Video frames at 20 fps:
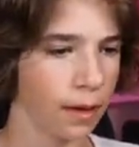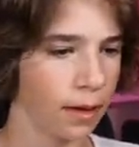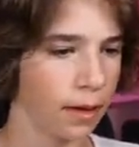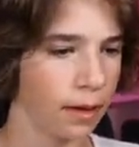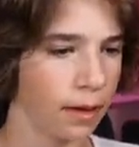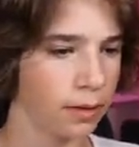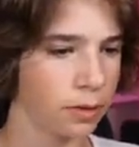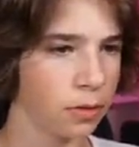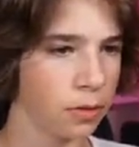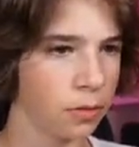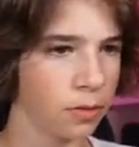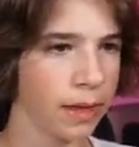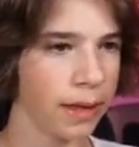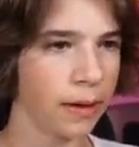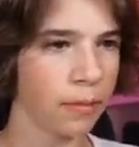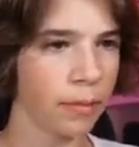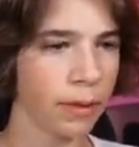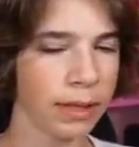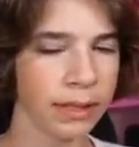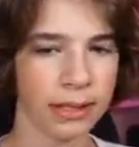Dude, they
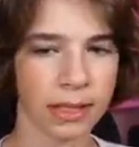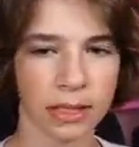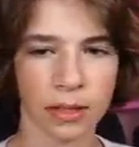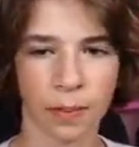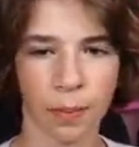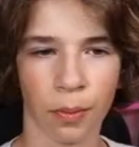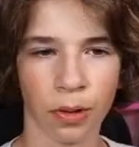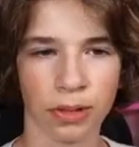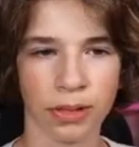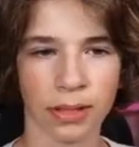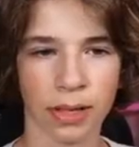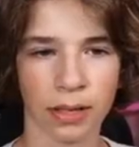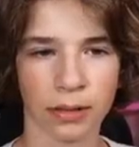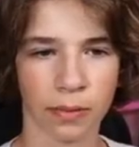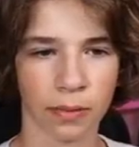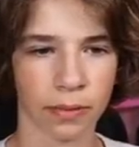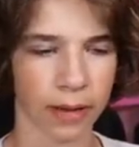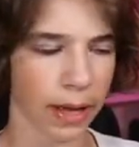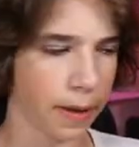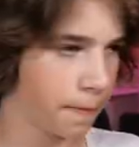really disappointed us
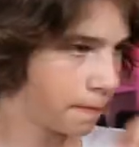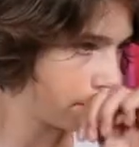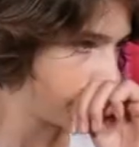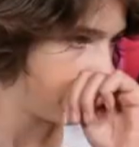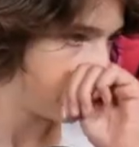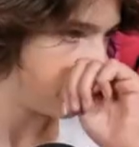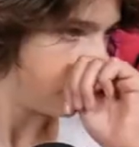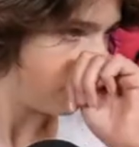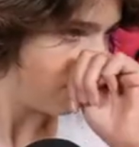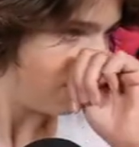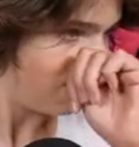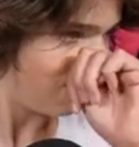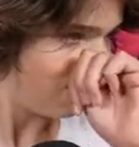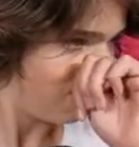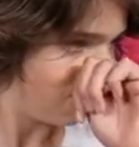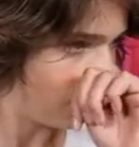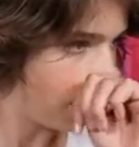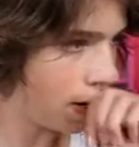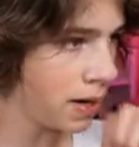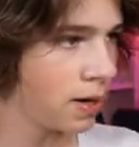with that.
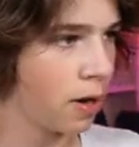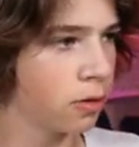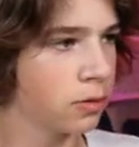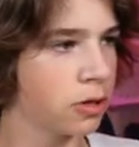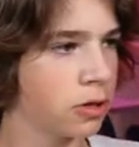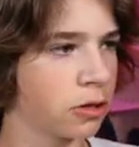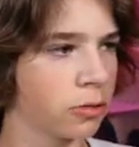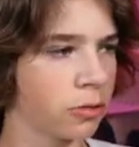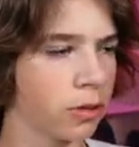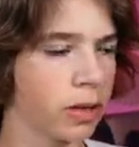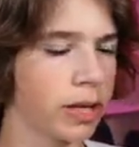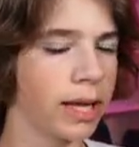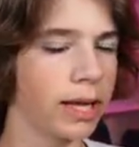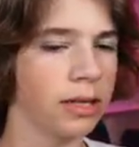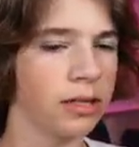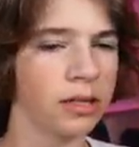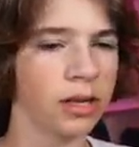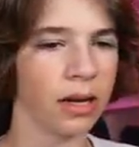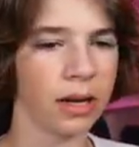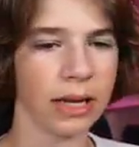My nose is really itch
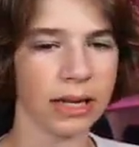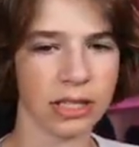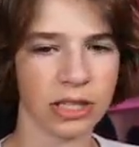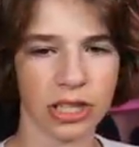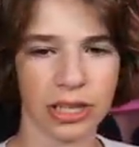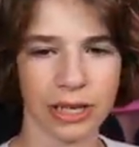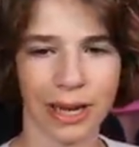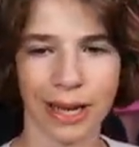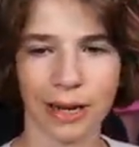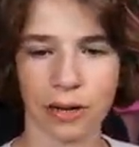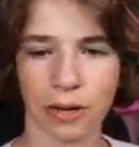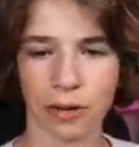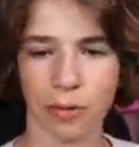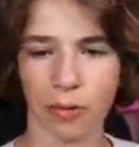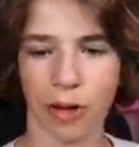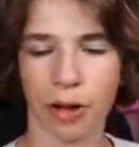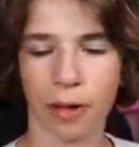itchy. I don't know.